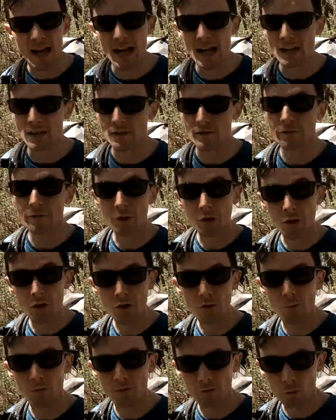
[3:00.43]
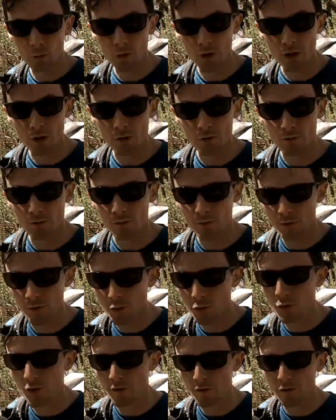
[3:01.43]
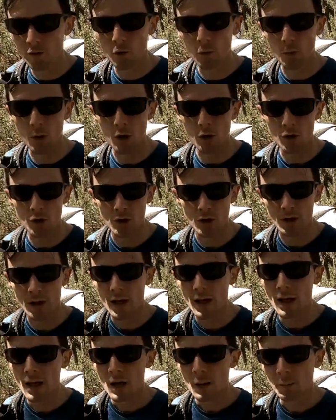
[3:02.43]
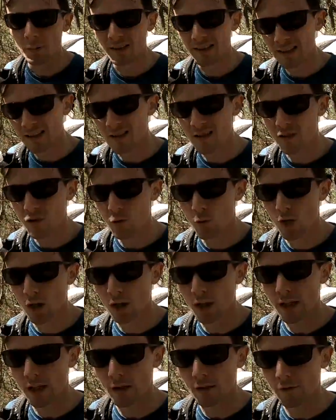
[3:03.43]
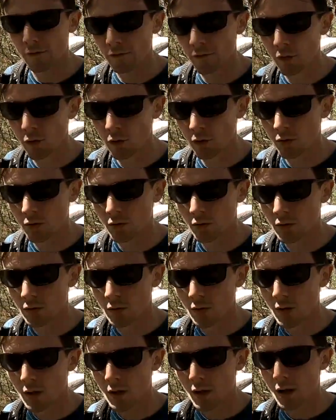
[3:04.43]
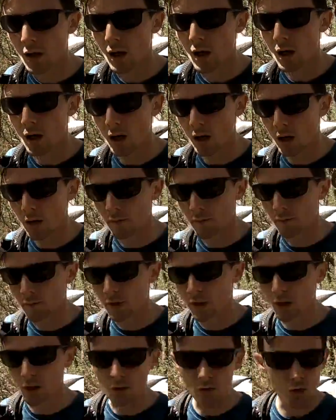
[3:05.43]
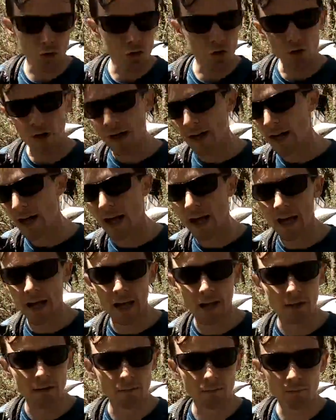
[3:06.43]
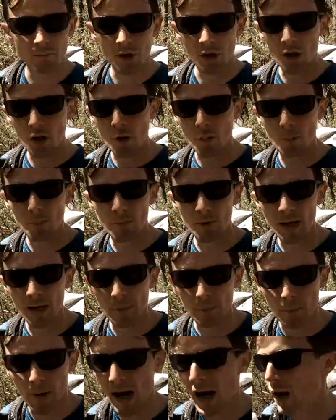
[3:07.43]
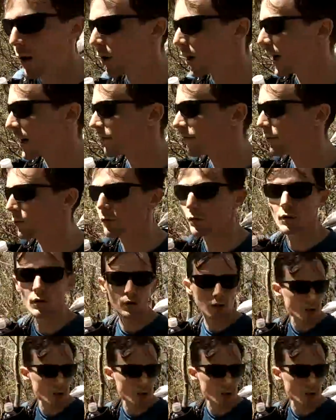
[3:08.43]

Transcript: and hands first before you do the full motion but this is what like a full uh, you know straight ahead you know getting power out of it would